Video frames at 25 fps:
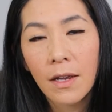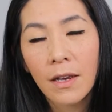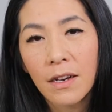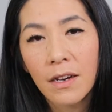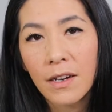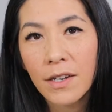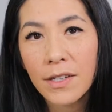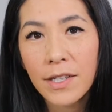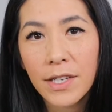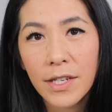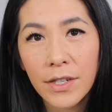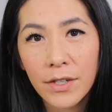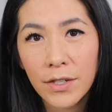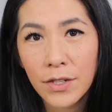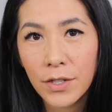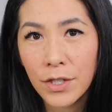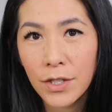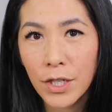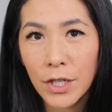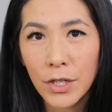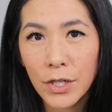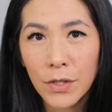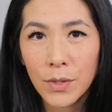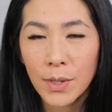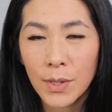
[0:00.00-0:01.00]
a year or
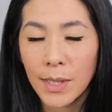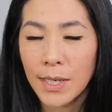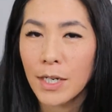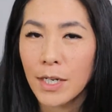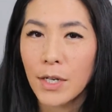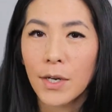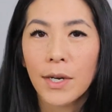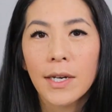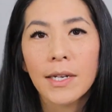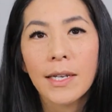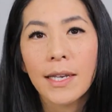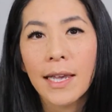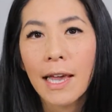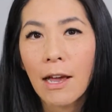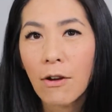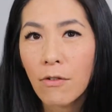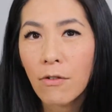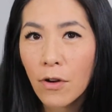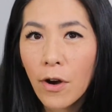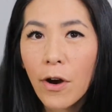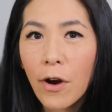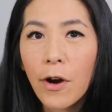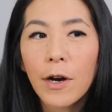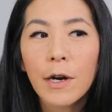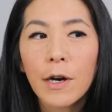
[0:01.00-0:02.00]
so I know how to count
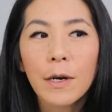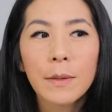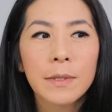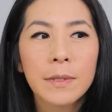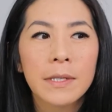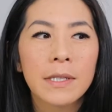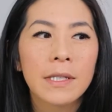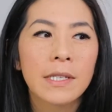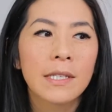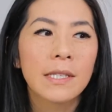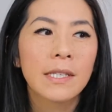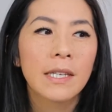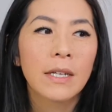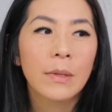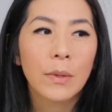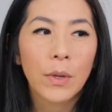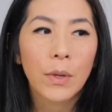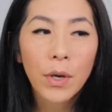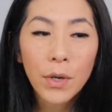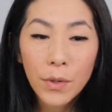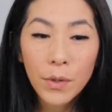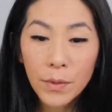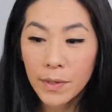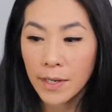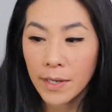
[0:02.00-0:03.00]
carbs. And they said,
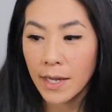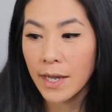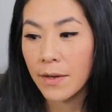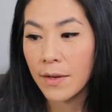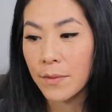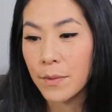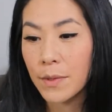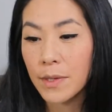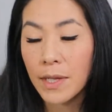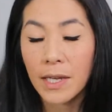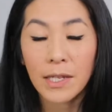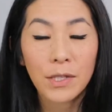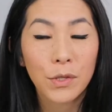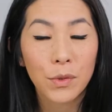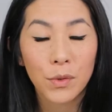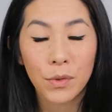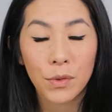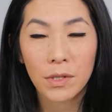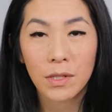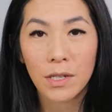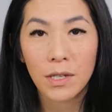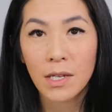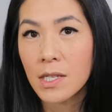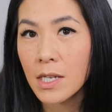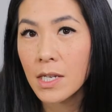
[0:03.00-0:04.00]
oh, okay, well, that's
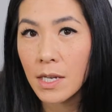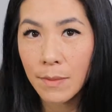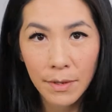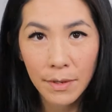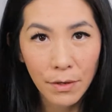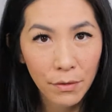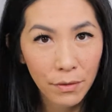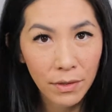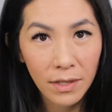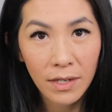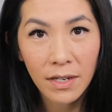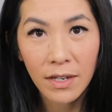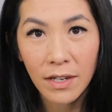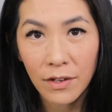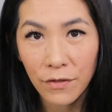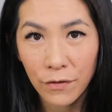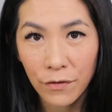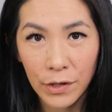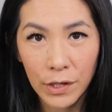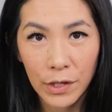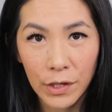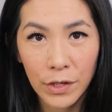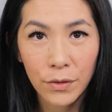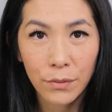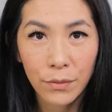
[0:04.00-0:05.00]
going to be really good for
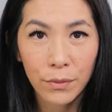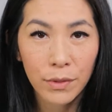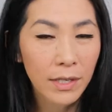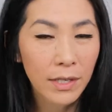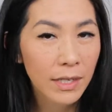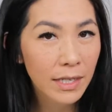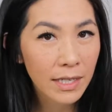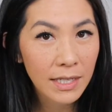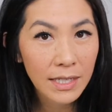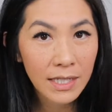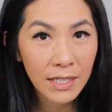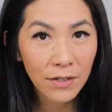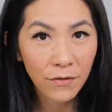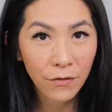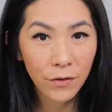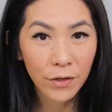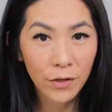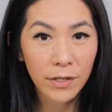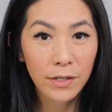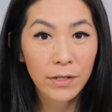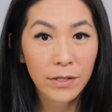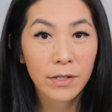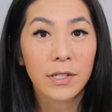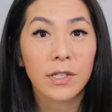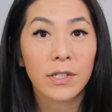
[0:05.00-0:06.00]
you, really easy for
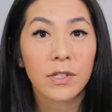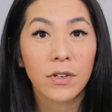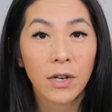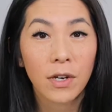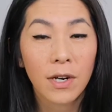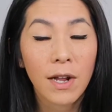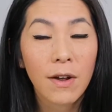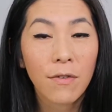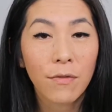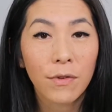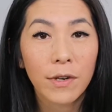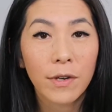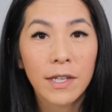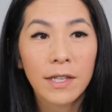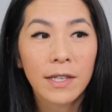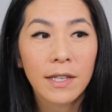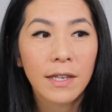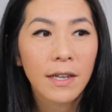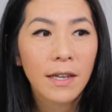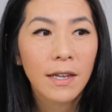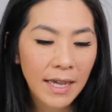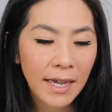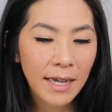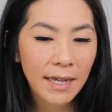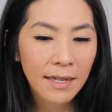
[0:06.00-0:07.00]
you to start off with.
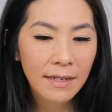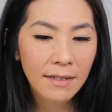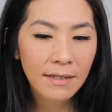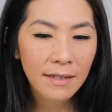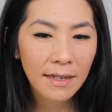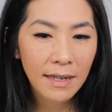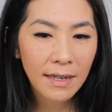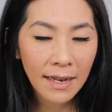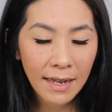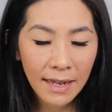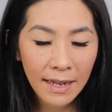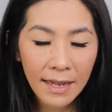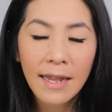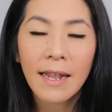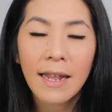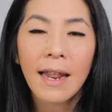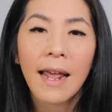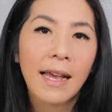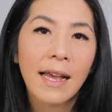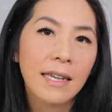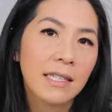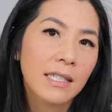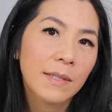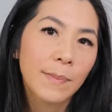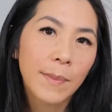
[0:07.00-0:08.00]
And it
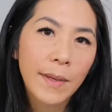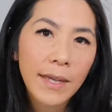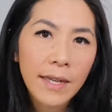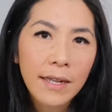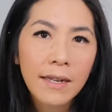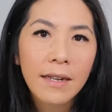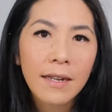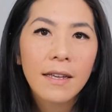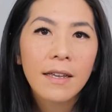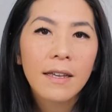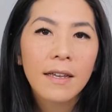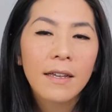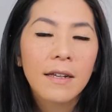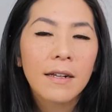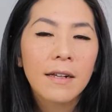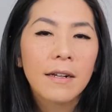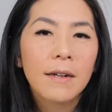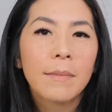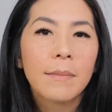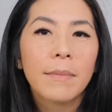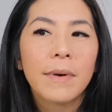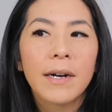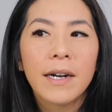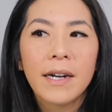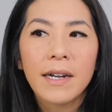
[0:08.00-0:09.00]
has been.
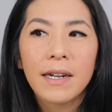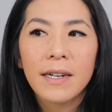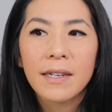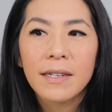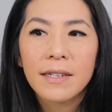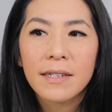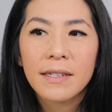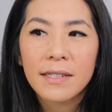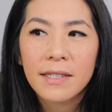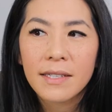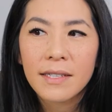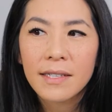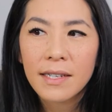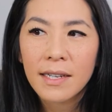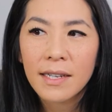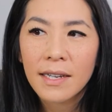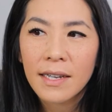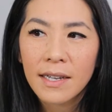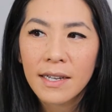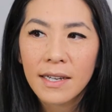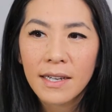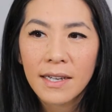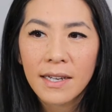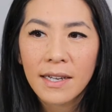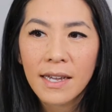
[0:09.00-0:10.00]
But
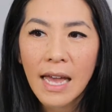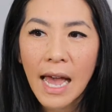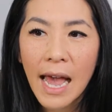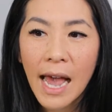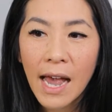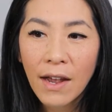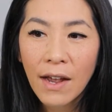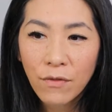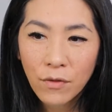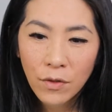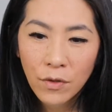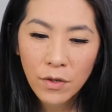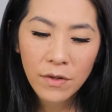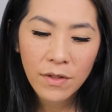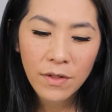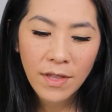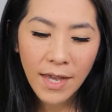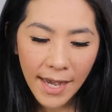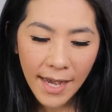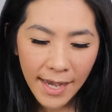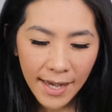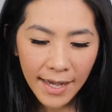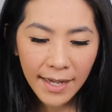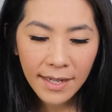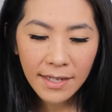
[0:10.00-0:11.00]
after
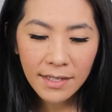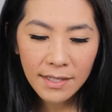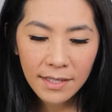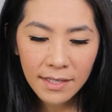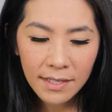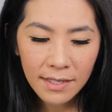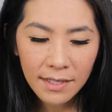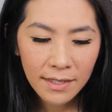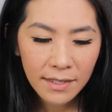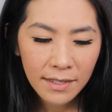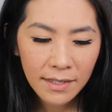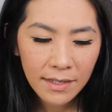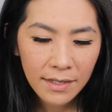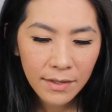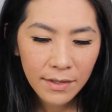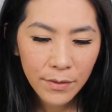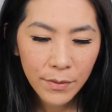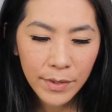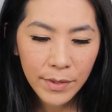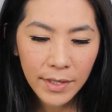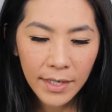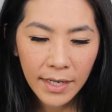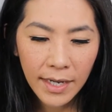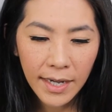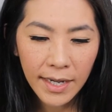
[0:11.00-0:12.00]
that,
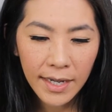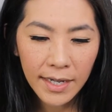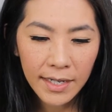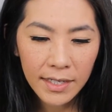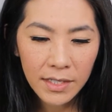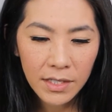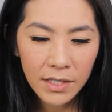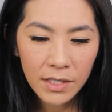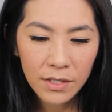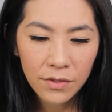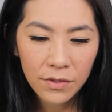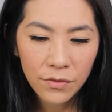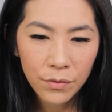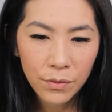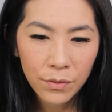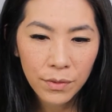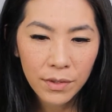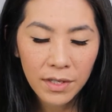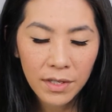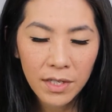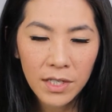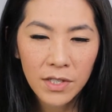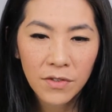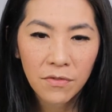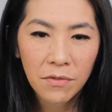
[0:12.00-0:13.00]
we got
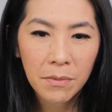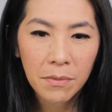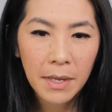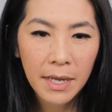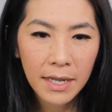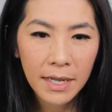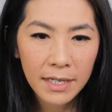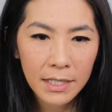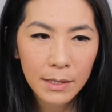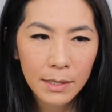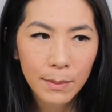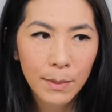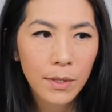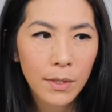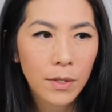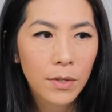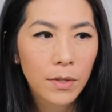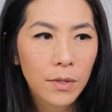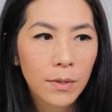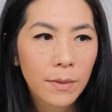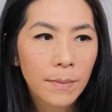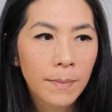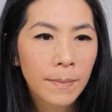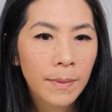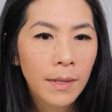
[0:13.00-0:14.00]
released from the
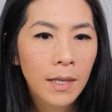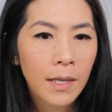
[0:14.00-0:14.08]
hospital.